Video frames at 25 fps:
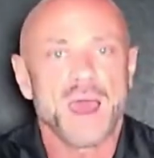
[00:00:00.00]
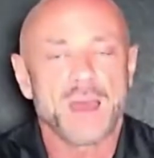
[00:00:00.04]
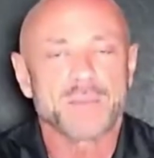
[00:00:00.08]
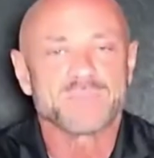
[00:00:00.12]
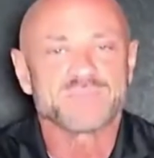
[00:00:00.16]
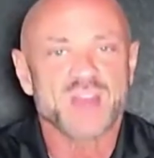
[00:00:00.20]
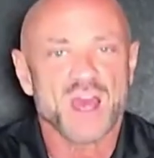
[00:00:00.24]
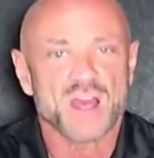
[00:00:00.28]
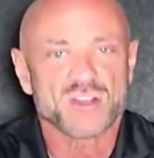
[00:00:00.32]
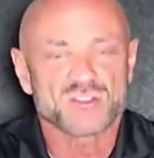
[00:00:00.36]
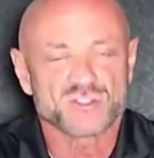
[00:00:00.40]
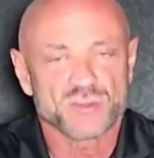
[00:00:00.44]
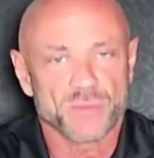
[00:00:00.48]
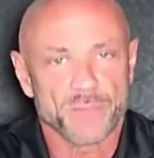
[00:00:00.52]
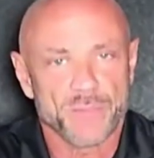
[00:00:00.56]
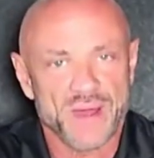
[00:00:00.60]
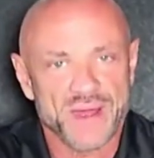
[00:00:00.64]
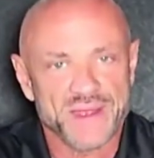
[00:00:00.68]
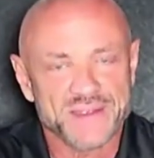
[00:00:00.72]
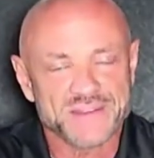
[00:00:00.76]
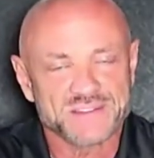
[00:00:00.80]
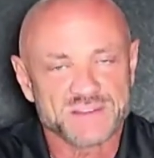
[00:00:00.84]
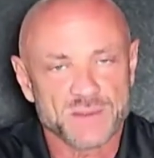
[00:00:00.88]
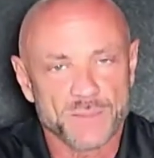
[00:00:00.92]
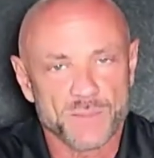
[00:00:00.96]
Dr.
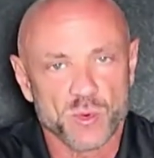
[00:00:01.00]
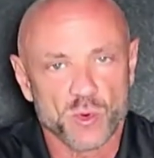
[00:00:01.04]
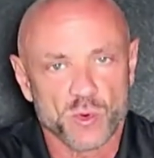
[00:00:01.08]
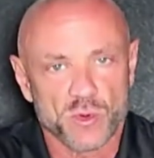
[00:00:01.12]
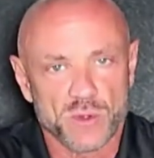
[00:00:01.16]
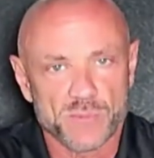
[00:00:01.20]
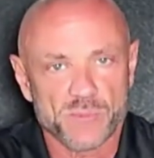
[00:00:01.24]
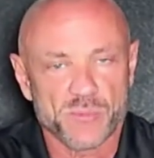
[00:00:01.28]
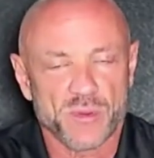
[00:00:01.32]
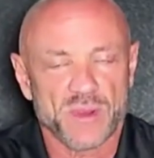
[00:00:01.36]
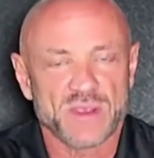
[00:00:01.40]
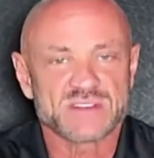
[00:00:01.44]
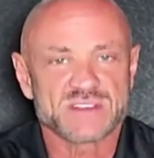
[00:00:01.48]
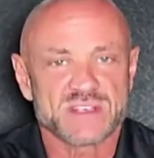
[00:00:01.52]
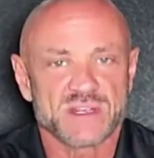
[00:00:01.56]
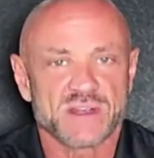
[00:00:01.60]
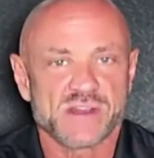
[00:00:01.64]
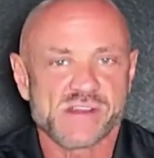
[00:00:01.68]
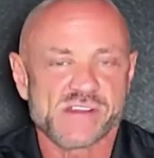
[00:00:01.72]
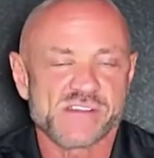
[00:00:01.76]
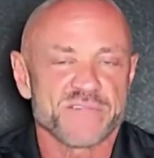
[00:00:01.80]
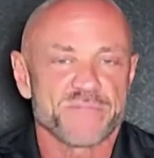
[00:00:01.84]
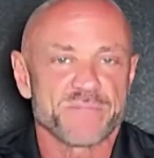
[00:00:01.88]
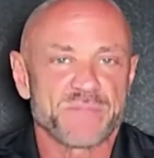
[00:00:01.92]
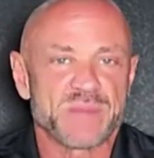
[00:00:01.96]
Mike DeBord,
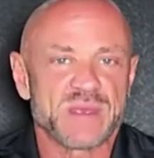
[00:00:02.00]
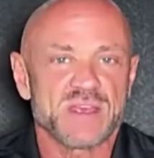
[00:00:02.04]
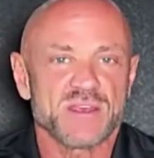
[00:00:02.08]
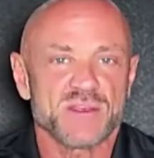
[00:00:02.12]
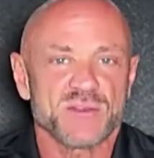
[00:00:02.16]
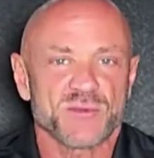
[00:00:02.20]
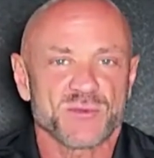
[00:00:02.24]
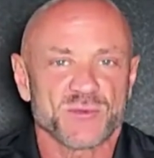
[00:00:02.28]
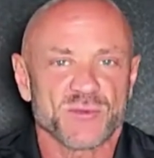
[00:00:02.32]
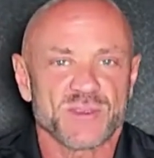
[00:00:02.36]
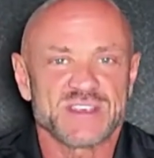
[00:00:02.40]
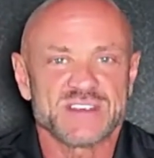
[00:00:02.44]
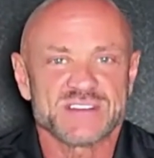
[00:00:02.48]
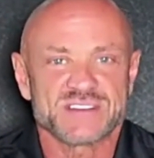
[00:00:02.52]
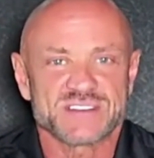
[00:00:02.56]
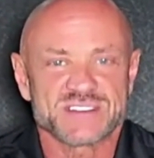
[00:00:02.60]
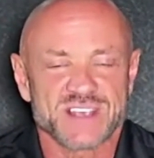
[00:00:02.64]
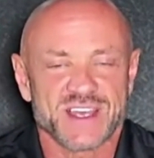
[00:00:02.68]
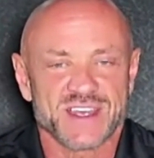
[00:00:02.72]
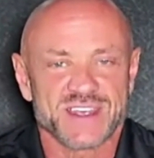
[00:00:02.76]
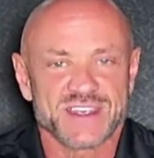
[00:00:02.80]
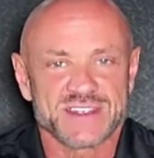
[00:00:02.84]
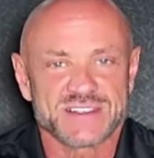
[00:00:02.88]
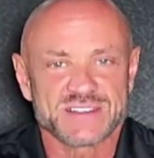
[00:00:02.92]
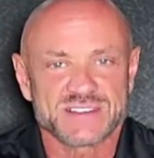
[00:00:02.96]
president of B3
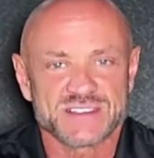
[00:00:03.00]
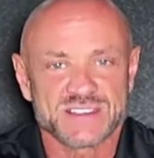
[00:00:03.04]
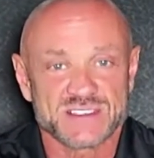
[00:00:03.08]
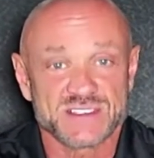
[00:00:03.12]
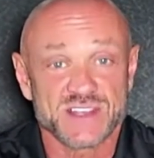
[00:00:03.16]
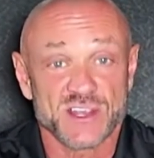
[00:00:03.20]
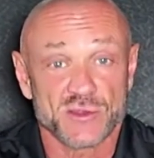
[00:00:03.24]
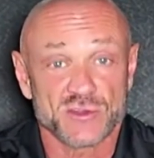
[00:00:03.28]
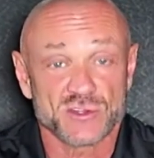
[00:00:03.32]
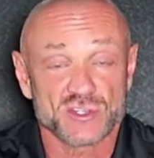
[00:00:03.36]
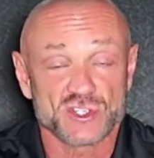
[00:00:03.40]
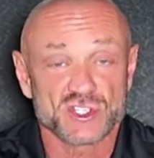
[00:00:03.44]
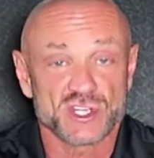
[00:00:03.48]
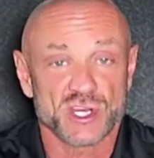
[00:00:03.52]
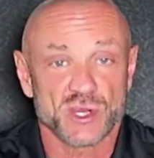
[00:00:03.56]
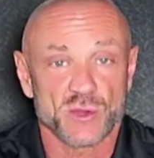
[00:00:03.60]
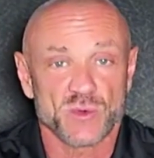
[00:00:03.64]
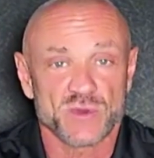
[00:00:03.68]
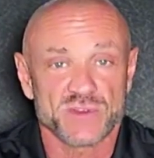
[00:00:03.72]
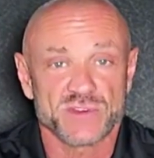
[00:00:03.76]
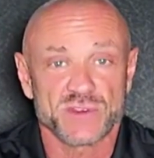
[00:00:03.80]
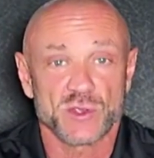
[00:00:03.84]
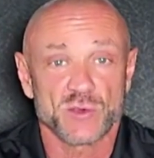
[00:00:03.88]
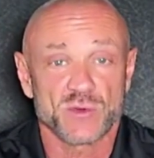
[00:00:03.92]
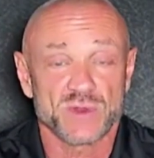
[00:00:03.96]
Science, is here to share
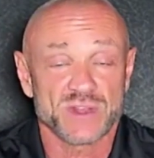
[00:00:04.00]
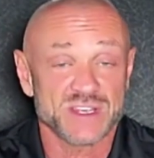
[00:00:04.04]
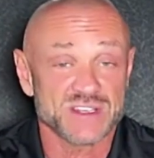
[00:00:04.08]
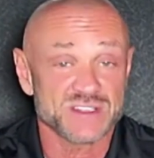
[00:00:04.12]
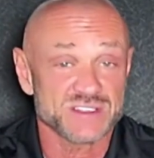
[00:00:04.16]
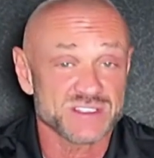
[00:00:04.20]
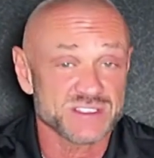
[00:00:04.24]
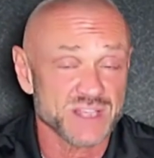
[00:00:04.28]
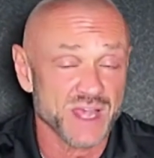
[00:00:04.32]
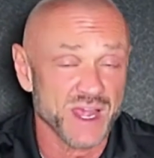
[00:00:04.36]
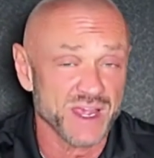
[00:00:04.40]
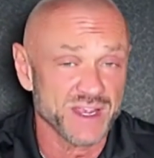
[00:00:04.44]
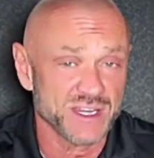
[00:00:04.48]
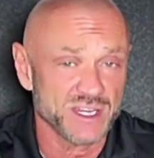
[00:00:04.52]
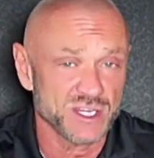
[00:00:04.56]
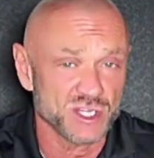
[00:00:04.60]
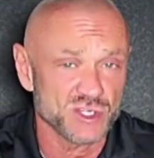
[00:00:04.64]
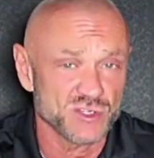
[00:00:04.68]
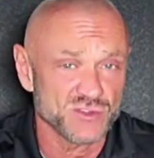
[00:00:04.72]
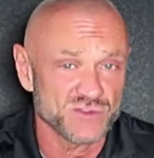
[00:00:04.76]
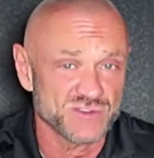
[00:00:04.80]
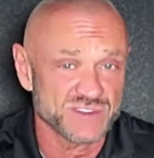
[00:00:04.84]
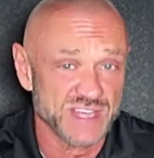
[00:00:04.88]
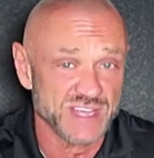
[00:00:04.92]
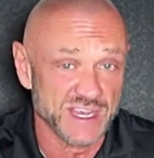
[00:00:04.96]
with you an exciting
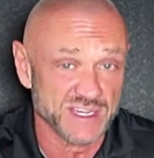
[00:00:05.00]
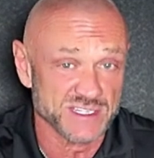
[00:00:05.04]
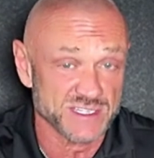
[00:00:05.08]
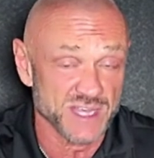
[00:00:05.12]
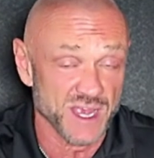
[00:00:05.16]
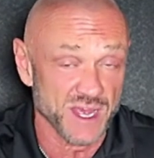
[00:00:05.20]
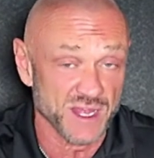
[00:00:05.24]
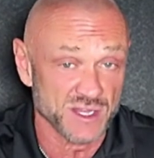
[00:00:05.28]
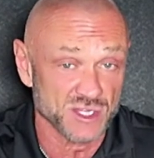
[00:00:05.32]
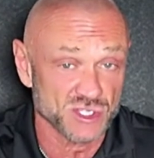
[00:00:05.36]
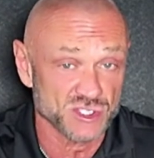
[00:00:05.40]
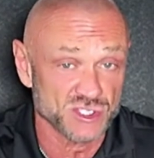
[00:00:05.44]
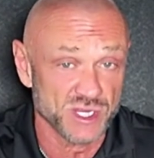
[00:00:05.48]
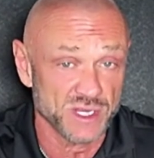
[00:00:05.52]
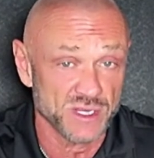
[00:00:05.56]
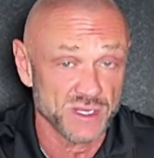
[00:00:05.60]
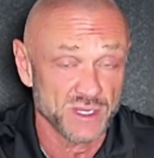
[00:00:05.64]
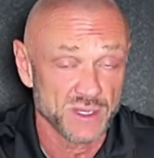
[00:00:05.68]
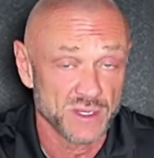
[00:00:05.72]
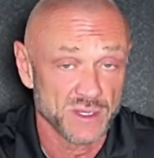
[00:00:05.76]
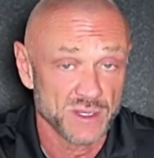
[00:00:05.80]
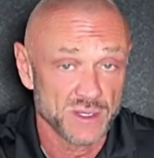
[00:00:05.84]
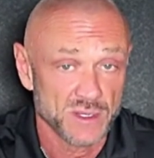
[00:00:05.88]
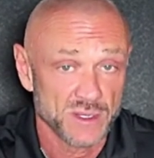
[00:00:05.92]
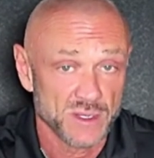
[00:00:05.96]
new technology
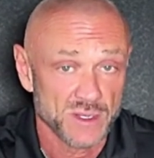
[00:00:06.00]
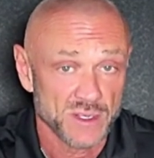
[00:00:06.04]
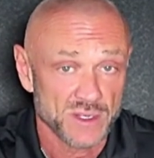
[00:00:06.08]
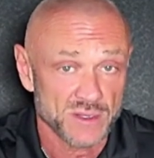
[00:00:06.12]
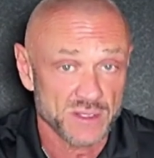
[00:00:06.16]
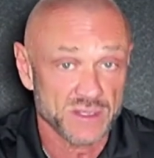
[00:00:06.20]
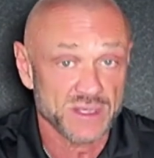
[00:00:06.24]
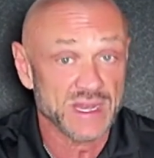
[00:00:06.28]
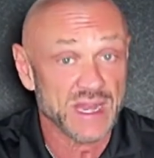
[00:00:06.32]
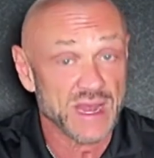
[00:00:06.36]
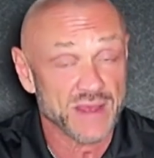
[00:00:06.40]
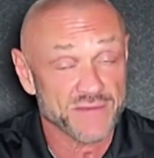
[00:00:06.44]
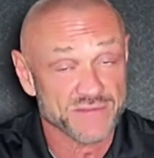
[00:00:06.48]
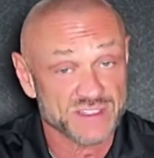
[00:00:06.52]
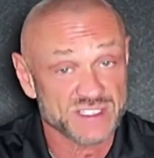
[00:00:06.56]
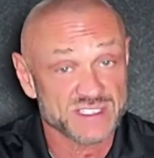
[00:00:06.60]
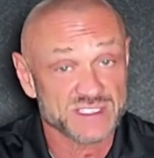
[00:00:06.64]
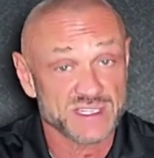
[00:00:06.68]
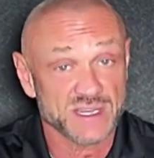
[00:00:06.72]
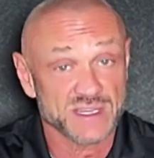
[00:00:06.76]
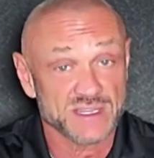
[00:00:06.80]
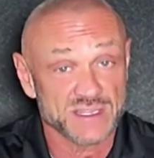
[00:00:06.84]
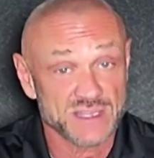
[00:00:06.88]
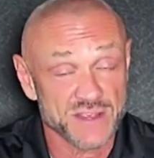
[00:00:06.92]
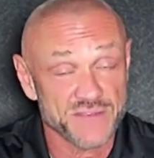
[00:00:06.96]
that could have a
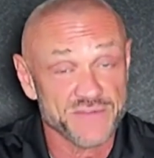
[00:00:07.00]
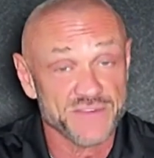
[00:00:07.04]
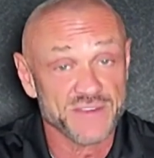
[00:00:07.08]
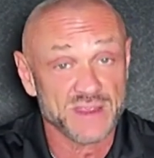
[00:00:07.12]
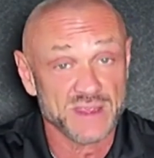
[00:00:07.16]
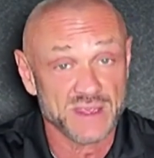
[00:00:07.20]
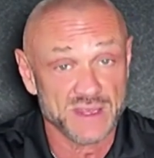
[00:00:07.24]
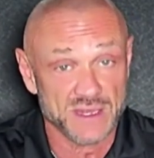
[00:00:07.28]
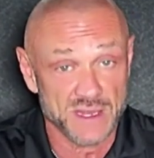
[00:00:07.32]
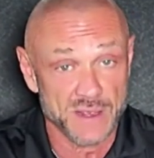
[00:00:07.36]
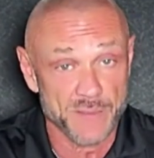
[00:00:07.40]
significant